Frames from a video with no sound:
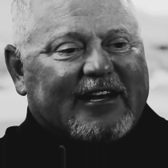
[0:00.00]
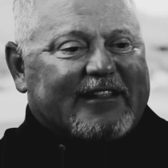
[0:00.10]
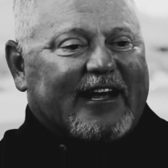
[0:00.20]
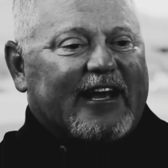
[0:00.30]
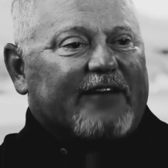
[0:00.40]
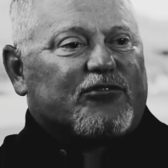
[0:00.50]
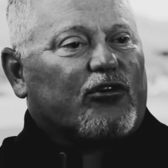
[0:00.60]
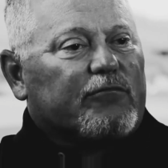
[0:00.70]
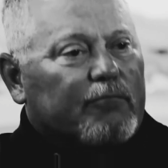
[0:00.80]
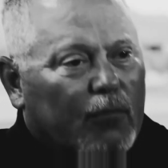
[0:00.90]
They have
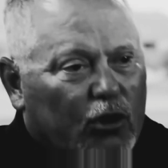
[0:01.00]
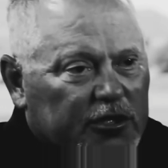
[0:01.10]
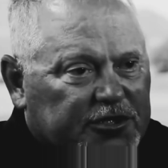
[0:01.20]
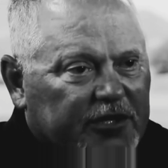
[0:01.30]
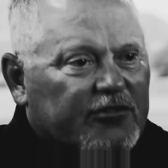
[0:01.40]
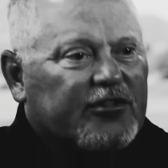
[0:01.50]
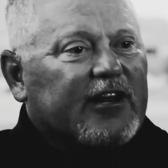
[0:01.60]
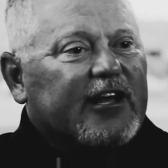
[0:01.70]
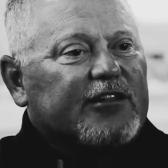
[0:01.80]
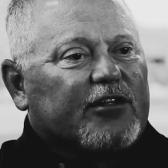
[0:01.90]
certain margins they
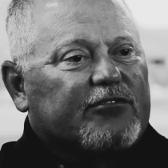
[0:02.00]
need to